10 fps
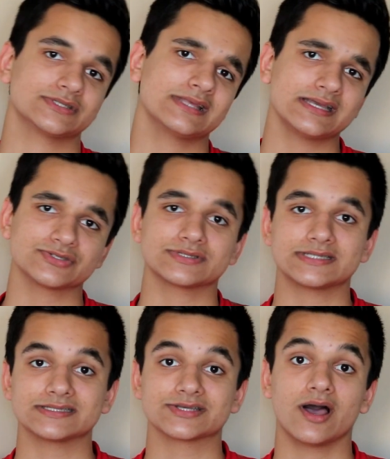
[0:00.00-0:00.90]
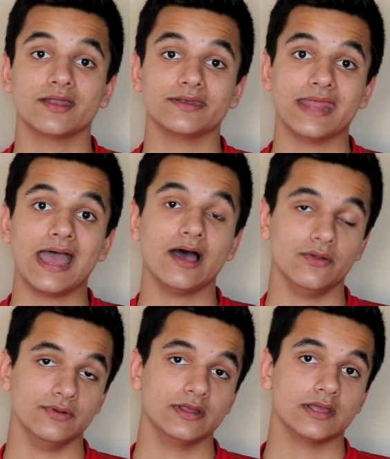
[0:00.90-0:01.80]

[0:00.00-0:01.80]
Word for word: So the interest has gone down